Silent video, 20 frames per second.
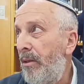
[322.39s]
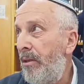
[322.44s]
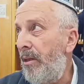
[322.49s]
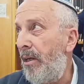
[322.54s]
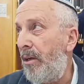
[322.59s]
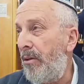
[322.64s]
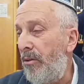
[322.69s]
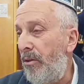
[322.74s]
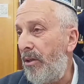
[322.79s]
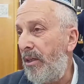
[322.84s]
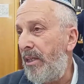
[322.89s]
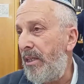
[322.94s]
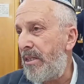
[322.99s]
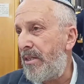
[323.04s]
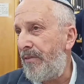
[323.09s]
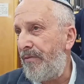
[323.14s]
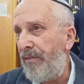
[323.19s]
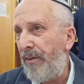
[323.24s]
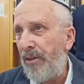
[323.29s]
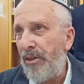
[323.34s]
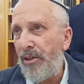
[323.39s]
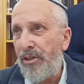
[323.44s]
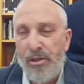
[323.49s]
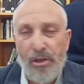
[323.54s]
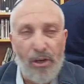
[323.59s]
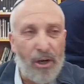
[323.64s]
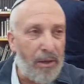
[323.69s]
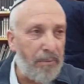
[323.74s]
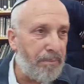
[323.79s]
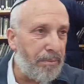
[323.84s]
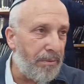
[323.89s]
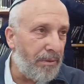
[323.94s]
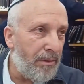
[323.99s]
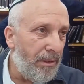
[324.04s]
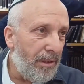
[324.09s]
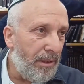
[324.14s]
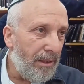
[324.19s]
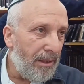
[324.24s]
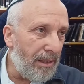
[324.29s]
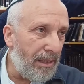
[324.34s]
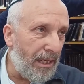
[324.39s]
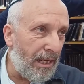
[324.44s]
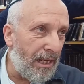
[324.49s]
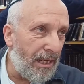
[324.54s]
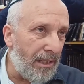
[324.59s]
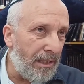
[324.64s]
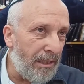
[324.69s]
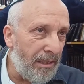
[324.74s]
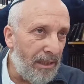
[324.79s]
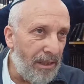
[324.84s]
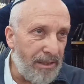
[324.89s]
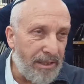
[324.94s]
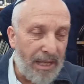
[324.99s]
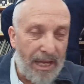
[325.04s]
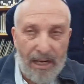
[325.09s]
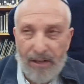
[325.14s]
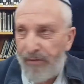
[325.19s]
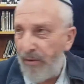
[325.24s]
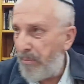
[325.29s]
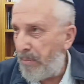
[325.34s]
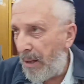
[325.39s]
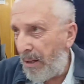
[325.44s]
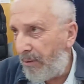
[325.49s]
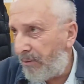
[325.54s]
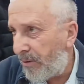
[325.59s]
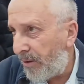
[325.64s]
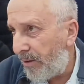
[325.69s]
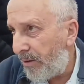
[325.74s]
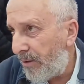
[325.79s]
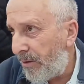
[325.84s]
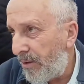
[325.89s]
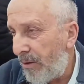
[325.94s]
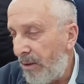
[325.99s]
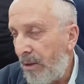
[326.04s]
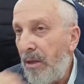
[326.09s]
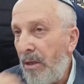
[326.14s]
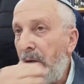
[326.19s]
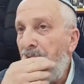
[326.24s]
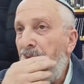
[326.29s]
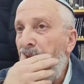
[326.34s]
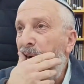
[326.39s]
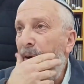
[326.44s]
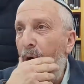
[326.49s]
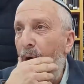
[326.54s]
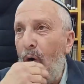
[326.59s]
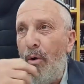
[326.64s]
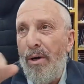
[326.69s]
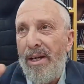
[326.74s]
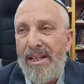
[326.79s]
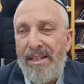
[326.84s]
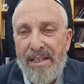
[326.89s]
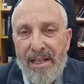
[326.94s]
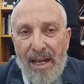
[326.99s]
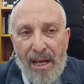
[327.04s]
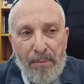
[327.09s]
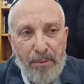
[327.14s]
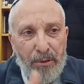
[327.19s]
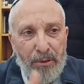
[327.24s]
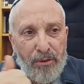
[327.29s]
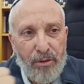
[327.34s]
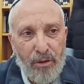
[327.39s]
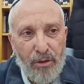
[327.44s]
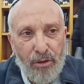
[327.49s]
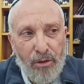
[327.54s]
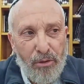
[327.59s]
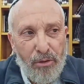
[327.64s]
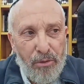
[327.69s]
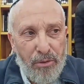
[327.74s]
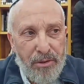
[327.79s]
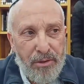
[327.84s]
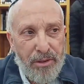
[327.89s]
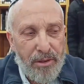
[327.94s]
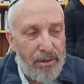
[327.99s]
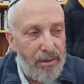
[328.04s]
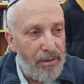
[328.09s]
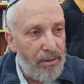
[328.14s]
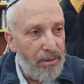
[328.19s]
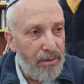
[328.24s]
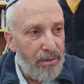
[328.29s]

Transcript: Now look, he's a very sharp guy. He's the head of a beitin. Who is able to use